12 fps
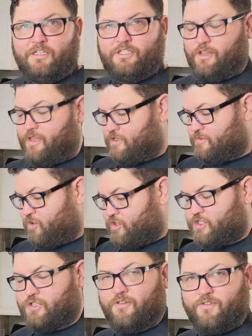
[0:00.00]
so there's more
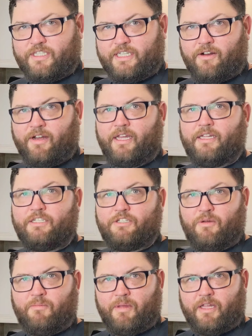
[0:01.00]
surface area
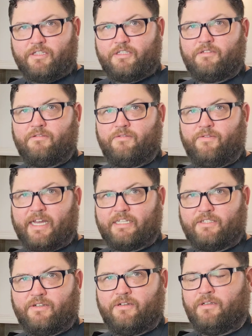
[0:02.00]
so it melts
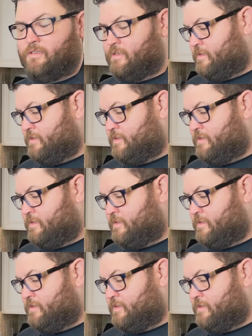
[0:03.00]
faster.